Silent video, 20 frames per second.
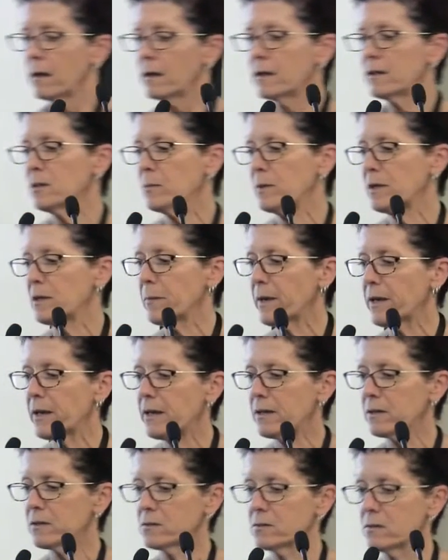A little bit about
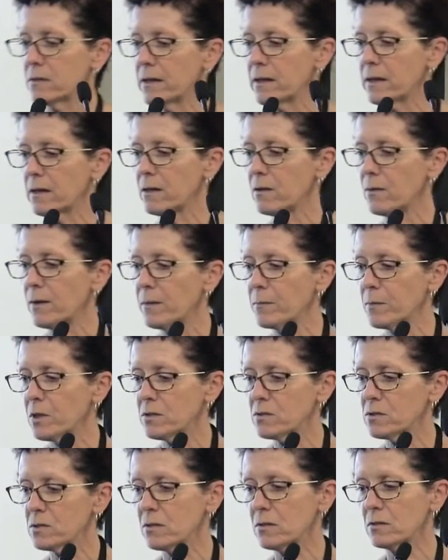our
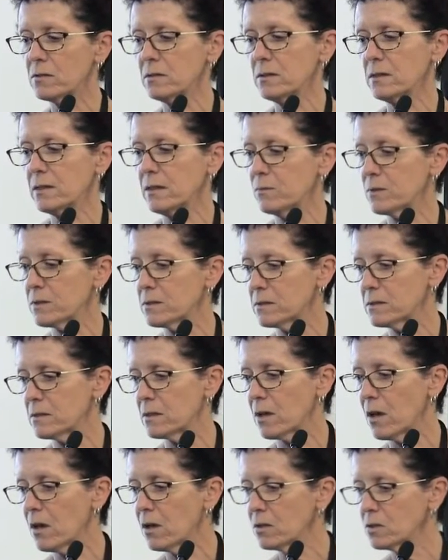consultant. He was a
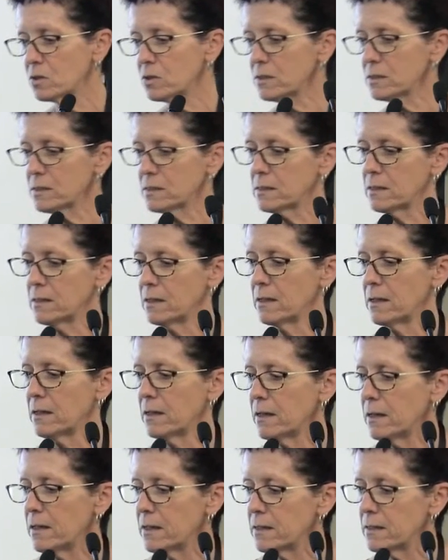psychologist.
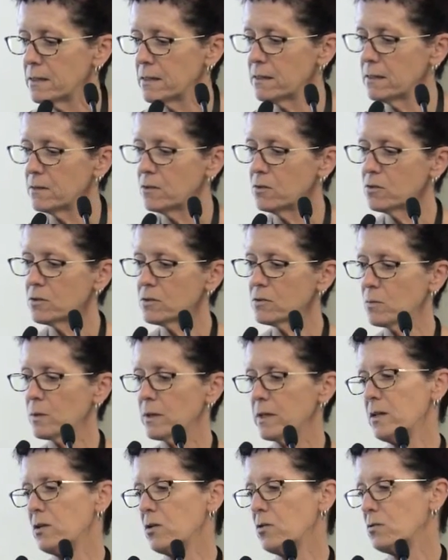He uses
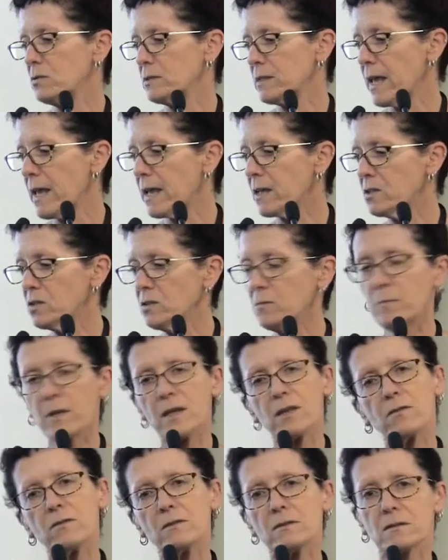what he calls action
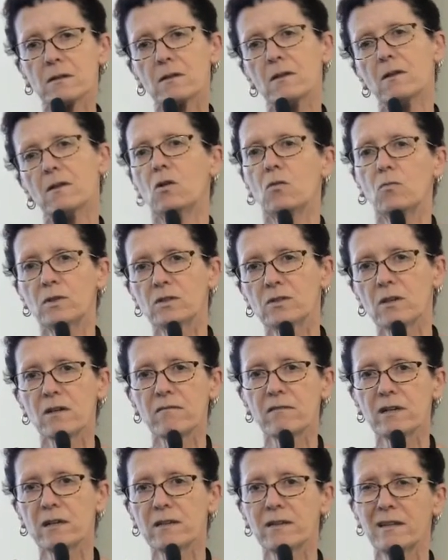methods, which I
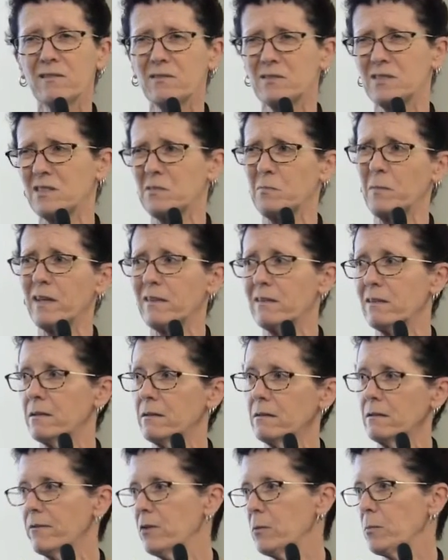really think just meant
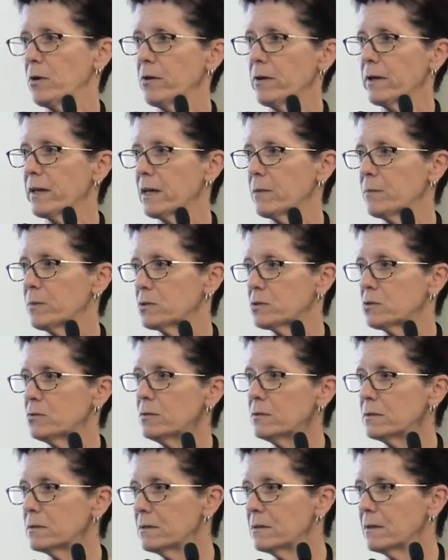that everybody got up and
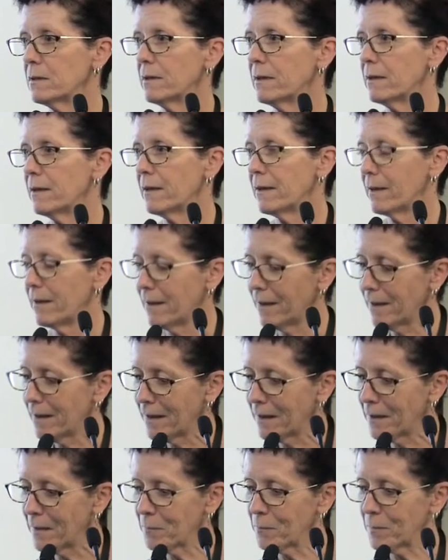talked.
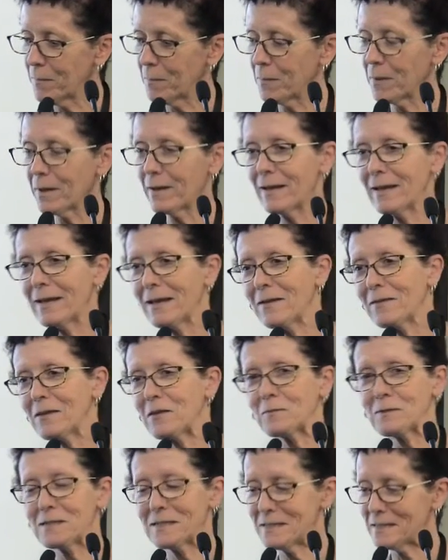But anyhow,
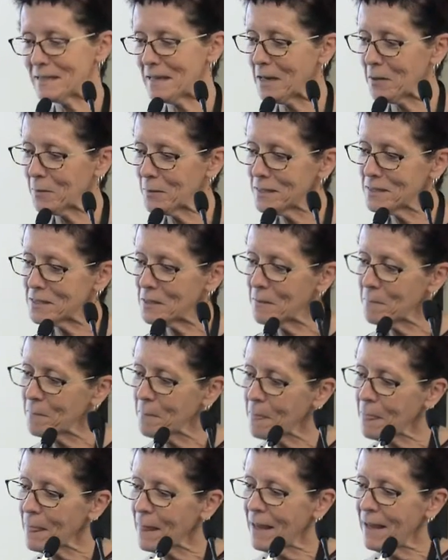that was his language.
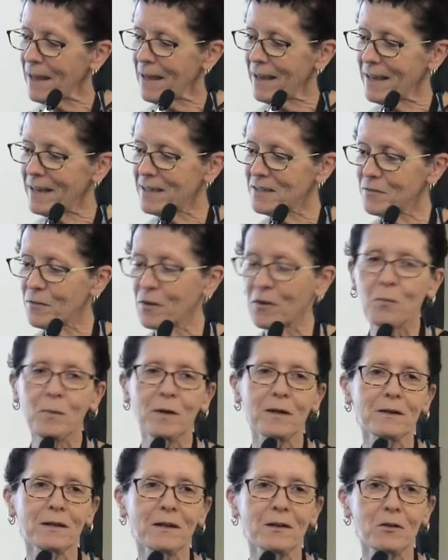He's a very
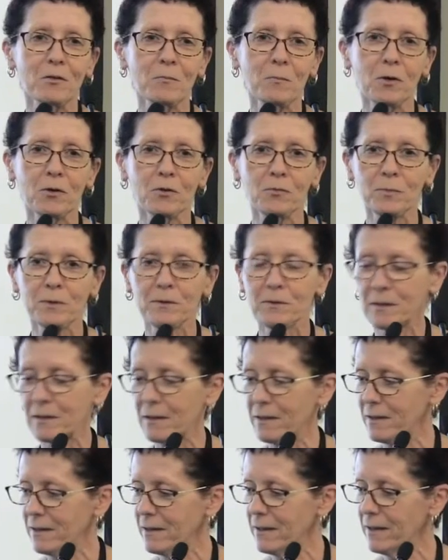well-known model
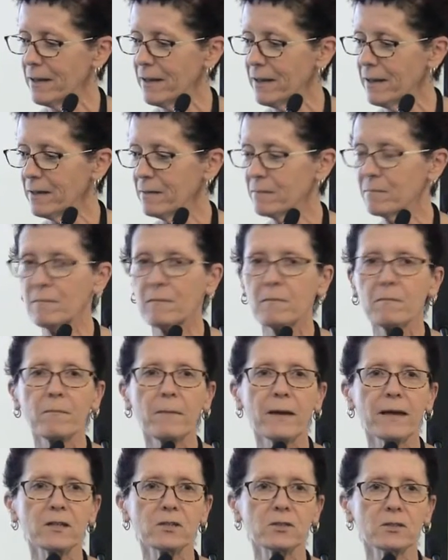builder in
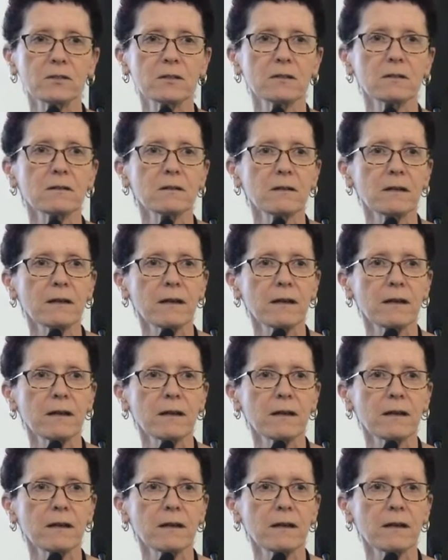major.